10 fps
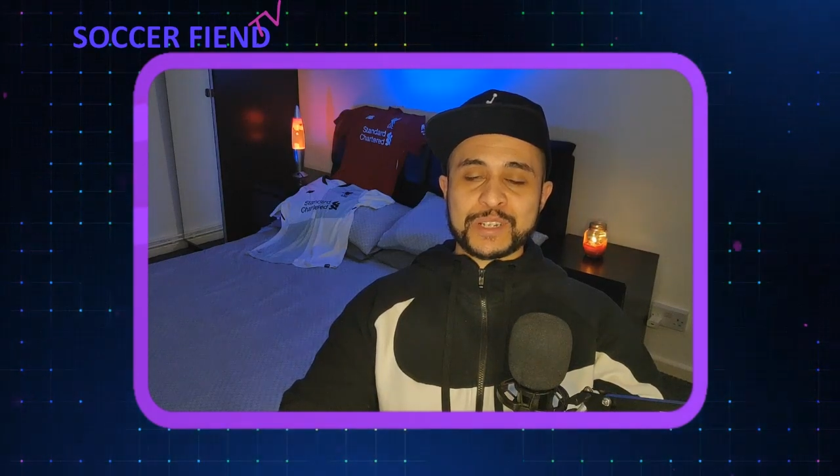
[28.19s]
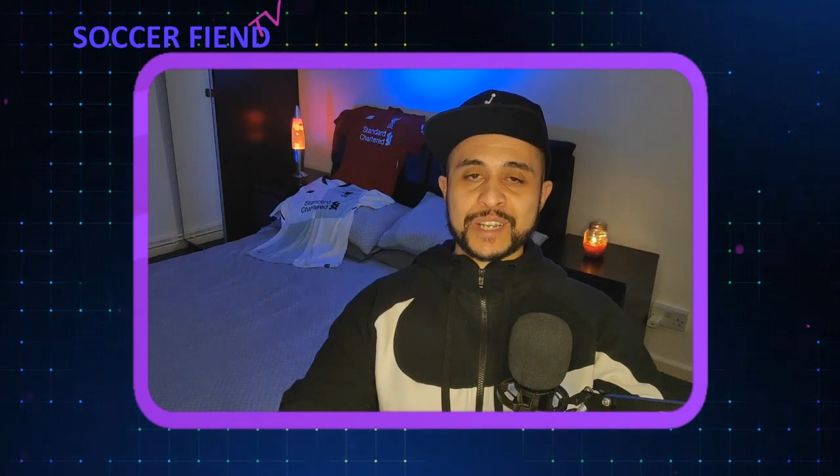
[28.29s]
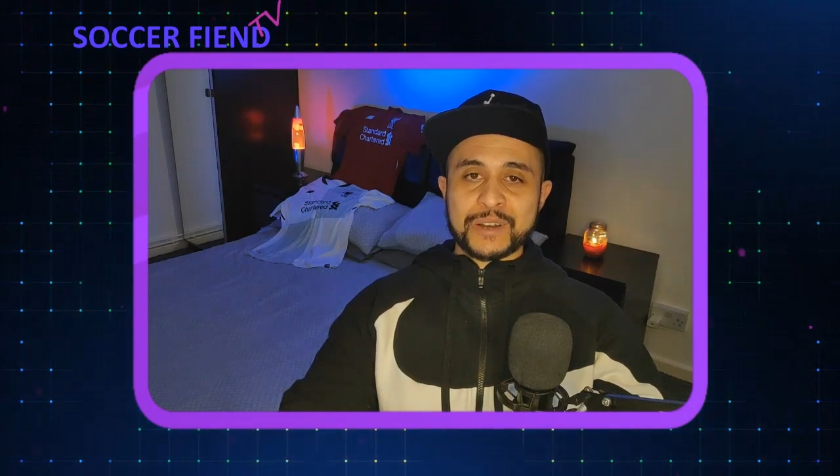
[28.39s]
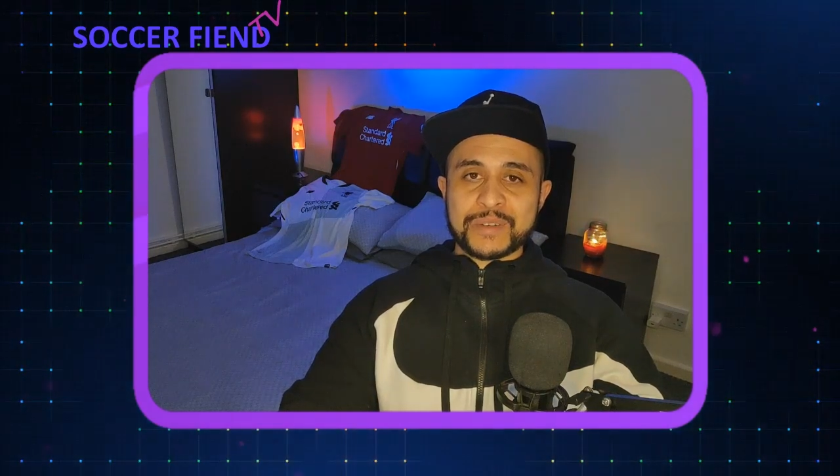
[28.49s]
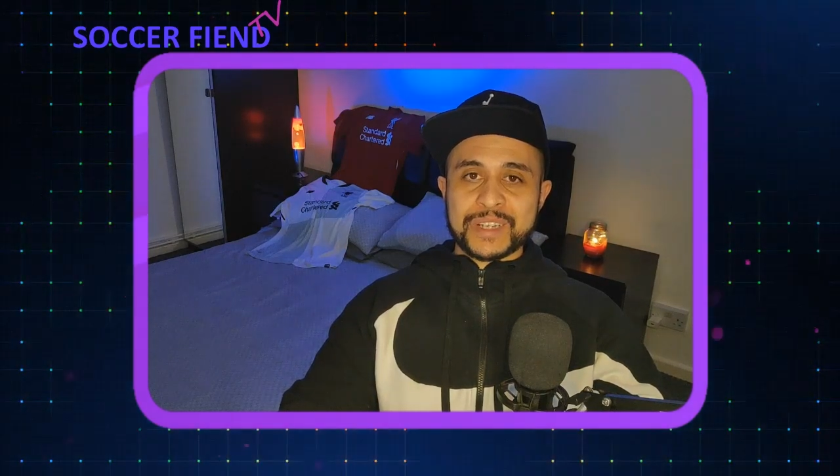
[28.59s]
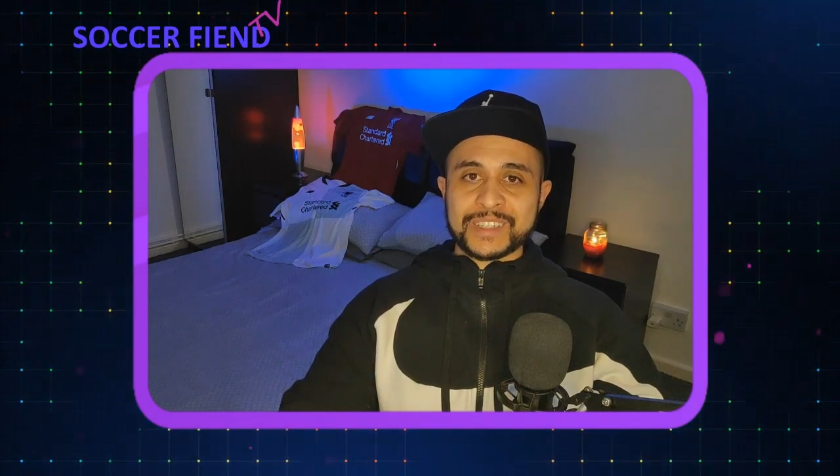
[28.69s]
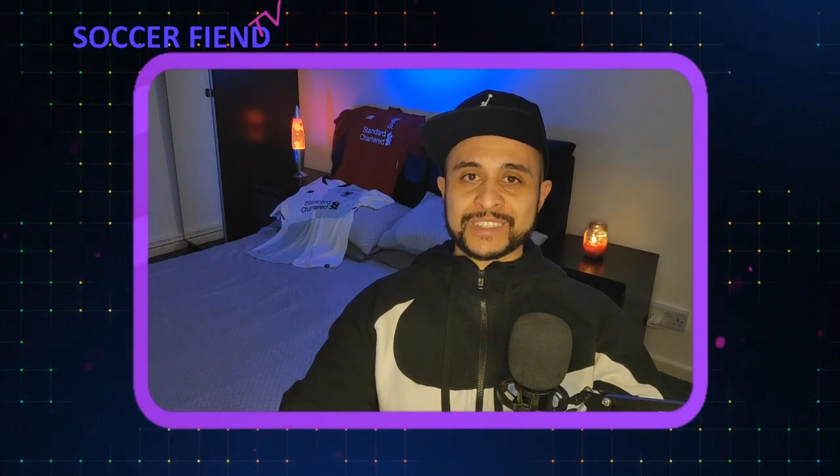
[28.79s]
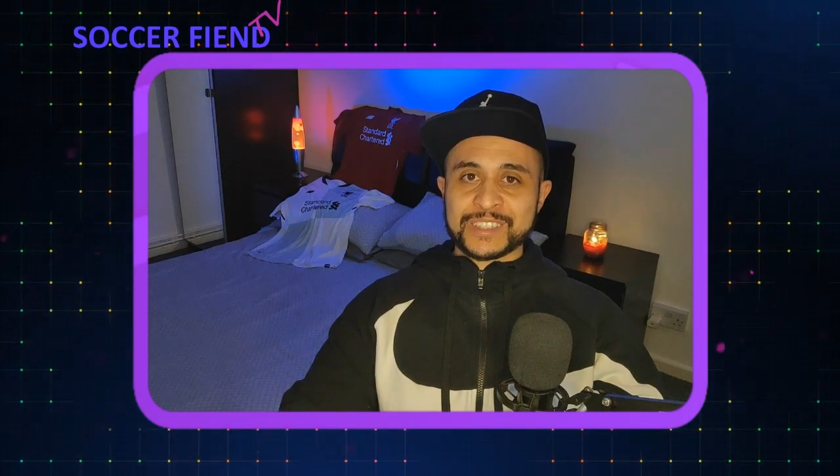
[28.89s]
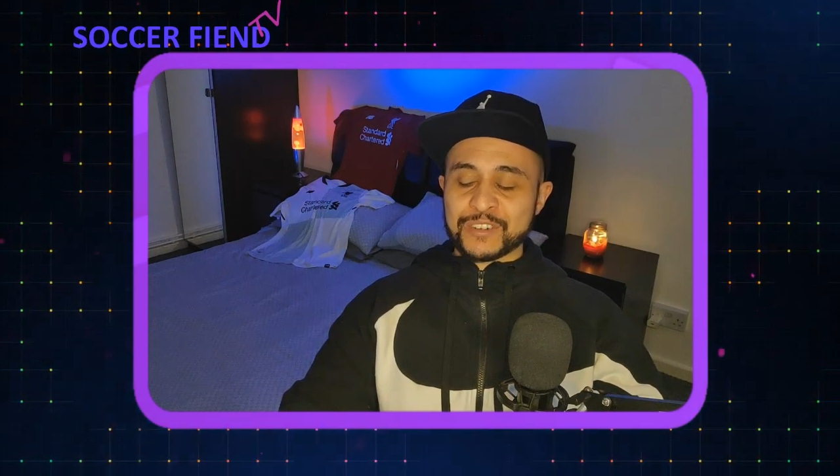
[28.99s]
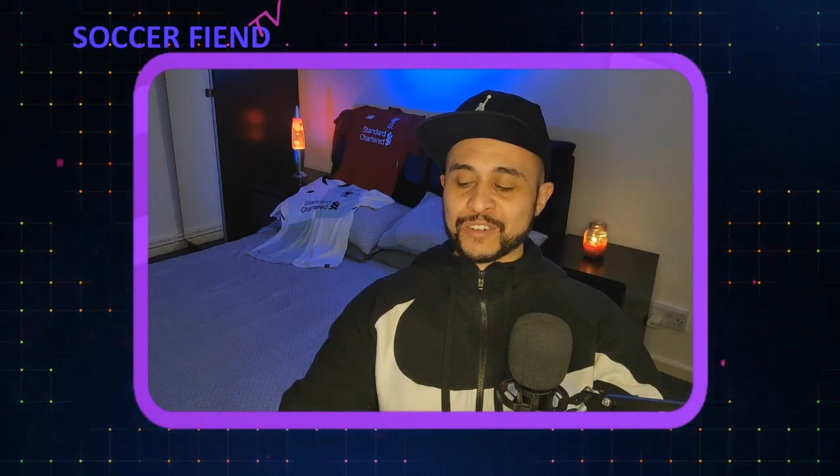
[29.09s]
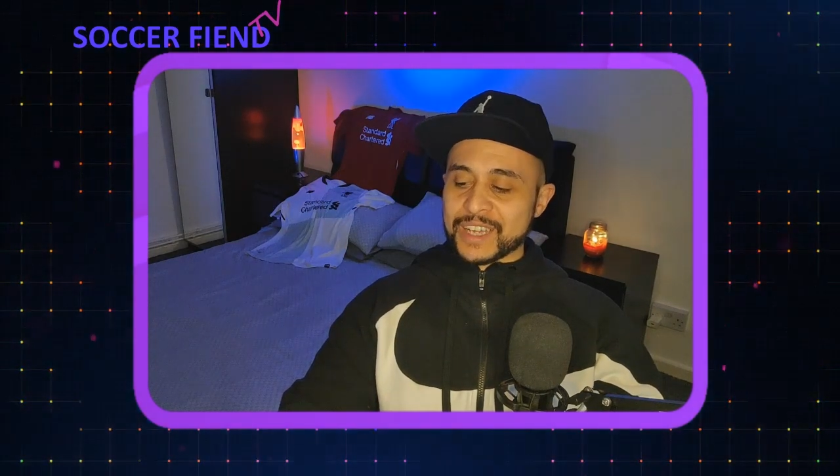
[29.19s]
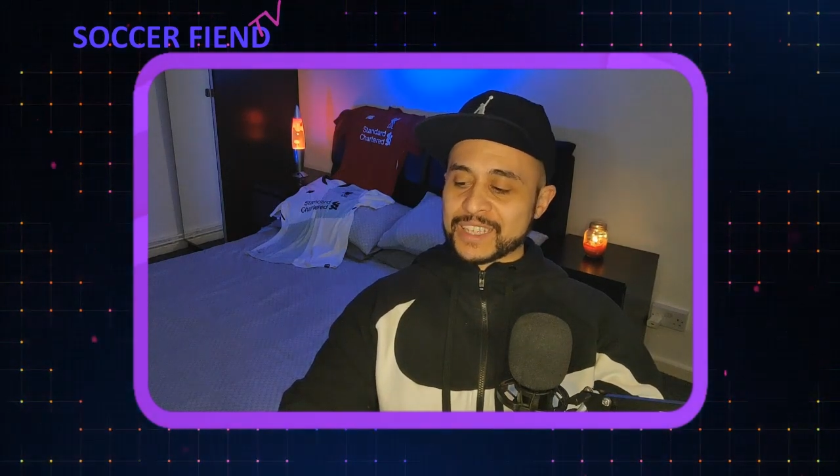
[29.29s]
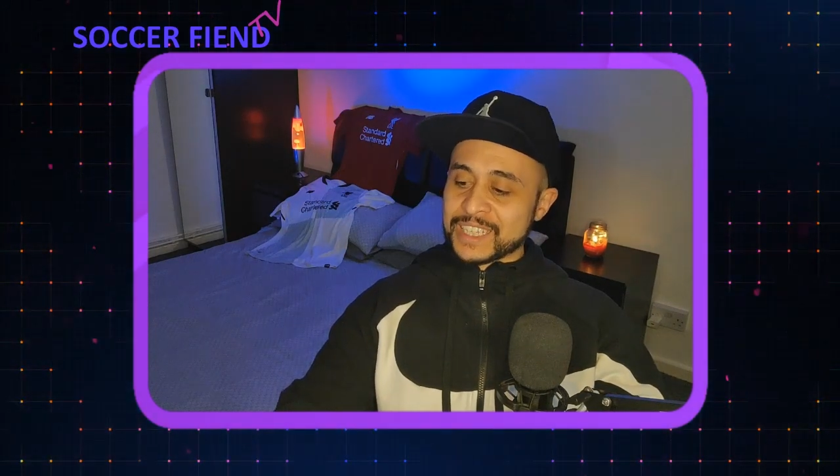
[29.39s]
shall we? Right.